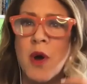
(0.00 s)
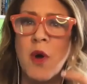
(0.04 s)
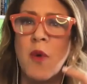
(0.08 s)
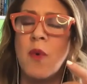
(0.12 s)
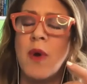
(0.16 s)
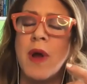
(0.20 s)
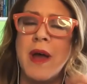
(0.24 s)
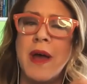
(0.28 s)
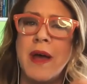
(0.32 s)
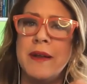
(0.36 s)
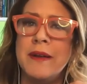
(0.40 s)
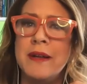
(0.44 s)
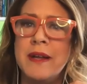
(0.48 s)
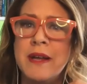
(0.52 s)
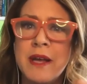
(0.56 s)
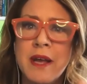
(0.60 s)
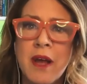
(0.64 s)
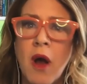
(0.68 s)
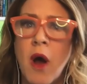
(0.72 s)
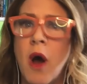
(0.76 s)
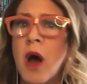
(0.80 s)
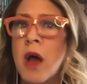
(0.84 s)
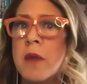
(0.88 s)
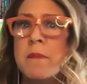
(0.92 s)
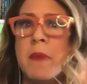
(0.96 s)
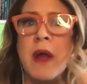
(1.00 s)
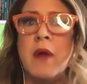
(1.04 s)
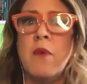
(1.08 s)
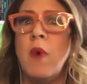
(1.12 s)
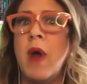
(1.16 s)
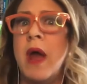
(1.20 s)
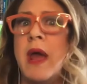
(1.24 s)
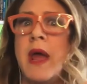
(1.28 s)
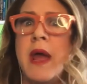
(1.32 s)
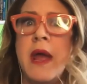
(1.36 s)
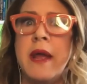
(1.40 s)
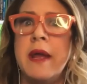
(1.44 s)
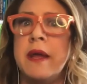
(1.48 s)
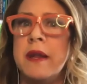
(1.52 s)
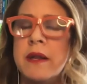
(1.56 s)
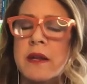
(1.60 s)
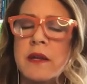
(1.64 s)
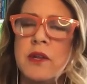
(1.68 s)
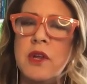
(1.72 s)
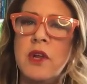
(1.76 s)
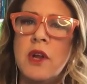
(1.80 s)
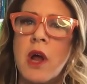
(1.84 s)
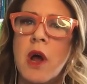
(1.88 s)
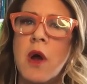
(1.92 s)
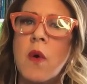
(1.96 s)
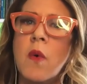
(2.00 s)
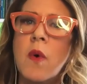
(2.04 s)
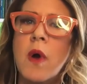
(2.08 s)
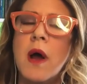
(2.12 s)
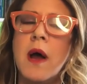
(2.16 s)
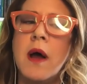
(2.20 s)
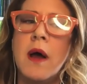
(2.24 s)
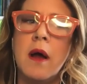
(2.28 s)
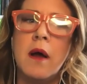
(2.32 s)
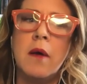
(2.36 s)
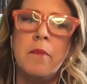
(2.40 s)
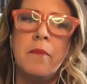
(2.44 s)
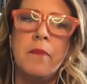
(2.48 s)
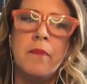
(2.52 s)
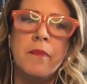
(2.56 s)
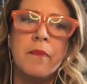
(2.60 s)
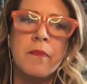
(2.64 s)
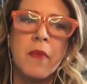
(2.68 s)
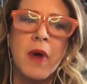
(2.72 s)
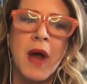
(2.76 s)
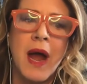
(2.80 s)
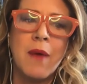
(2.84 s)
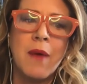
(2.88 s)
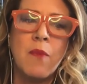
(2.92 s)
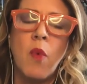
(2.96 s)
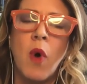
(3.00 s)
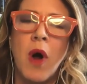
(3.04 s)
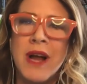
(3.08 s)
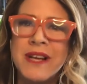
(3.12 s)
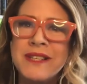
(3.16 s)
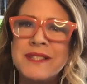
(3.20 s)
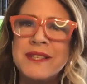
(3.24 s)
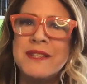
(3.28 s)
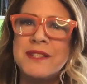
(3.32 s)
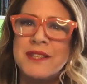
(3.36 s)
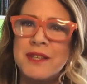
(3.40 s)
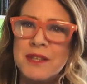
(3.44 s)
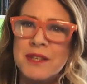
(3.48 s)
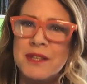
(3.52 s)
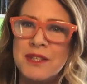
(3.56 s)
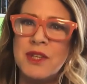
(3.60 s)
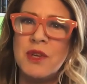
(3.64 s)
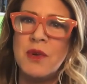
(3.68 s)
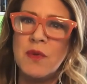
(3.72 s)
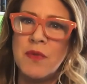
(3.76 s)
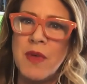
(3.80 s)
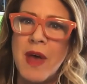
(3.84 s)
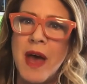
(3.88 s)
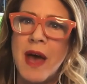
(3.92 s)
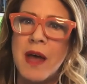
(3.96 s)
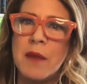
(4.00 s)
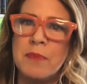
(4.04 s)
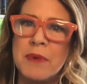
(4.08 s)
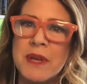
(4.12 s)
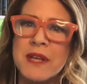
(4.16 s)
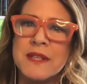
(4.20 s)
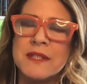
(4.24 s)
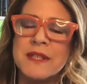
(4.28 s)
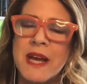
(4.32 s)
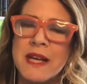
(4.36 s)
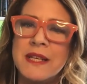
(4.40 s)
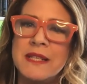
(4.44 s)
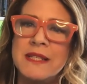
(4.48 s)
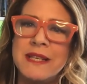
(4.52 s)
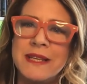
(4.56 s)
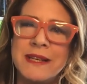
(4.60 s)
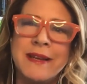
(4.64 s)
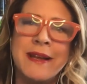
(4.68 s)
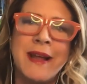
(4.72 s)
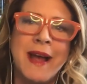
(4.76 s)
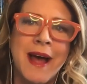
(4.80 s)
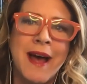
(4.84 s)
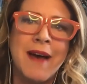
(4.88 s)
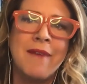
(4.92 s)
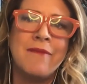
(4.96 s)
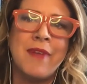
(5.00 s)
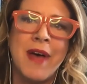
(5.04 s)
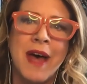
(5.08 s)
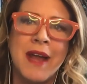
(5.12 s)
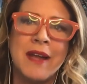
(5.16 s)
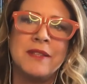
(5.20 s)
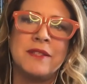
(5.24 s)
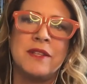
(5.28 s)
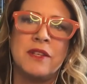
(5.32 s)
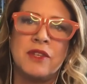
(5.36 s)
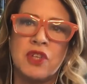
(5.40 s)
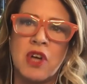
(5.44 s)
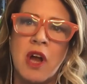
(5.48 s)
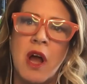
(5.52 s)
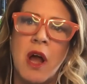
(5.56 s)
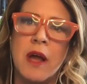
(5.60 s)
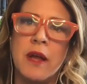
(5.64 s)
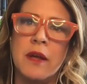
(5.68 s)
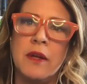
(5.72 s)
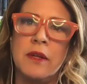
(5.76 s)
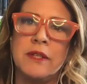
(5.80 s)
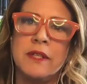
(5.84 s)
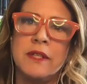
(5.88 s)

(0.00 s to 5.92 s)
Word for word: and on my way and you know um, i wanted to do that because i didn't have that as a child